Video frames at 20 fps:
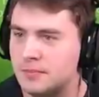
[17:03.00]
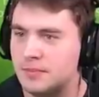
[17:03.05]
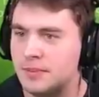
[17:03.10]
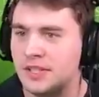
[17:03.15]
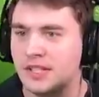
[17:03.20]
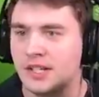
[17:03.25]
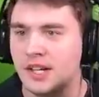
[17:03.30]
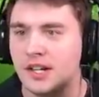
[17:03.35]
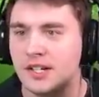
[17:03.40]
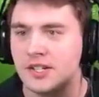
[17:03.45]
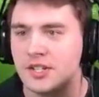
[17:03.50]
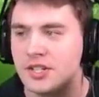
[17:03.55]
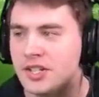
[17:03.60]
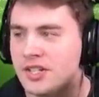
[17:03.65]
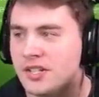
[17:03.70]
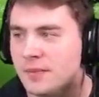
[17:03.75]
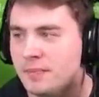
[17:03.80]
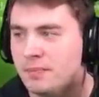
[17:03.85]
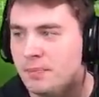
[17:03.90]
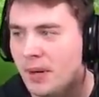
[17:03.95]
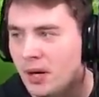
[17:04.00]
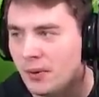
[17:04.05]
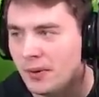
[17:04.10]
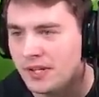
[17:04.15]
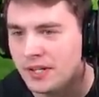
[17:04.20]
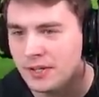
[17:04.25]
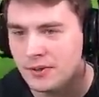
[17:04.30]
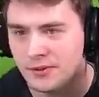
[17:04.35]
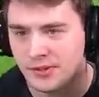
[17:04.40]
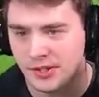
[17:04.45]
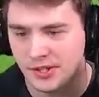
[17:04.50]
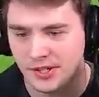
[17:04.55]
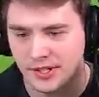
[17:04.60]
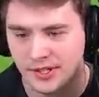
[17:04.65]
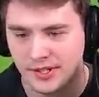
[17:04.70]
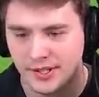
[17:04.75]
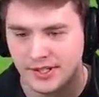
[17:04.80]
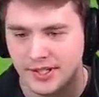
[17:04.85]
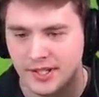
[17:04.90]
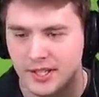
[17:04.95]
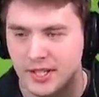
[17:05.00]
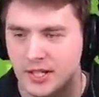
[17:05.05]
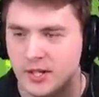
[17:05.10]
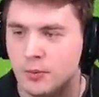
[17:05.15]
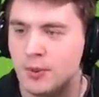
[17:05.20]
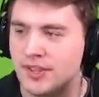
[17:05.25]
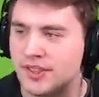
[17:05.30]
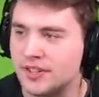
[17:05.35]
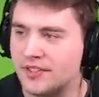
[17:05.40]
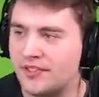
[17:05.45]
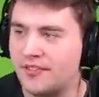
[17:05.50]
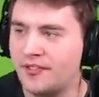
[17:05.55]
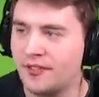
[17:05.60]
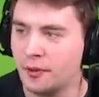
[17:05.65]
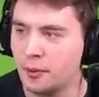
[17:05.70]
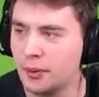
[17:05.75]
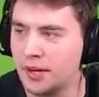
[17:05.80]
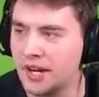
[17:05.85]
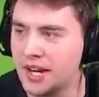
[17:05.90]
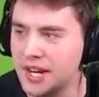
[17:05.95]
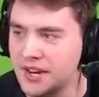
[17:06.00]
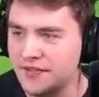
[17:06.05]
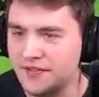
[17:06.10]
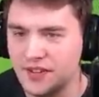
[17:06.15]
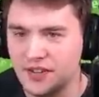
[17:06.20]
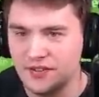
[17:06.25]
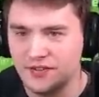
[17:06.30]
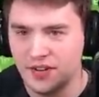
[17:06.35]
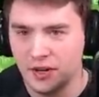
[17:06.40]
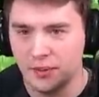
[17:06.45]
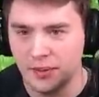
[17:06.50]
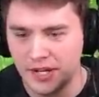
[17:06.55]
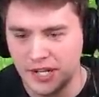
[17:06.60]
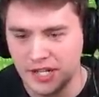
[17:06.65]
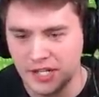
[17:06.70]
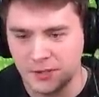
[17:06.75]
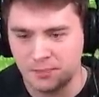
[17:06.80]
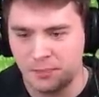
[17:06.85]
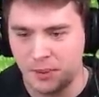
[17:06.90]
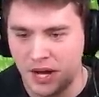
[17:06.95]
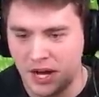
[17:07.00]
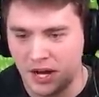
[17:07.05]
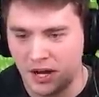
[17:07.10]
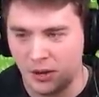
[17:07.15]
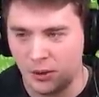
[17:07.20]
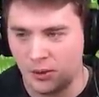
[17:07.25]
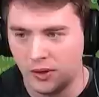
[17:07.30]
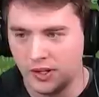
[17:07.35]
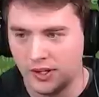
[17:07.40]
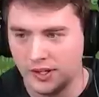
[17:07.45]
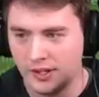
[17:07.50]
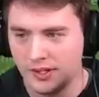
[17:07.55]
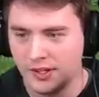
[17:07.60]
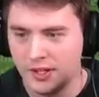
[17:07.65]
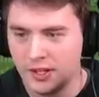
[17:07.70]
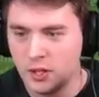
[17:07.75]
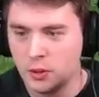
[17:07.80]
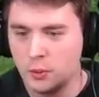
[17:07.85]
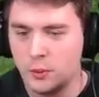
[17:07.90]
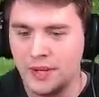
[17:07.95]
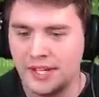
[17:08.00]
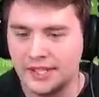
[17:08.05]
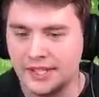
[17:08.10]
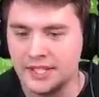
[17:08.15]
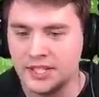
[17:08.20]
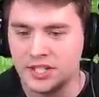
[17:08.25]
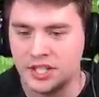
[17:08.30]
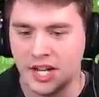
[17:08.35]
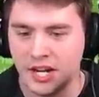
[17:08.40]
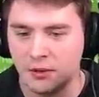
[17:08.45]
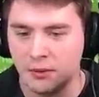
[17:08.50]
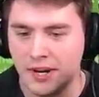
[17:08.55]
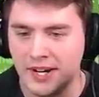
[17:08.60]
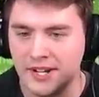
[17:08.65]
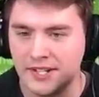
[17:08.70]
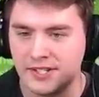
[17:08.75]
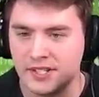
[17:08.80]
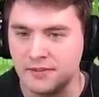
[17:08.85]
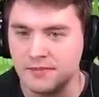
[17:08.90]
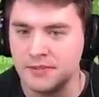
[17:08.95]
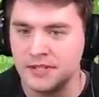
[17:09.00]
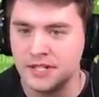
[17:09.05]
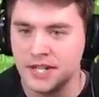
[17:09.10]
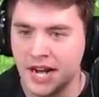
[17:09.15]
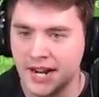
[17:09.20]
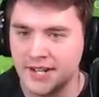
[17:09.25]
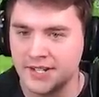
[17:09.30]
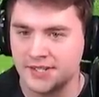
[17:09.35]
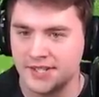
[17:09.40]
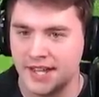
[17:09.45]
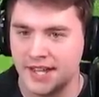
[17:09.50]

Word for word: because she's a bow user, with the free Favonius bow, we can generate some nice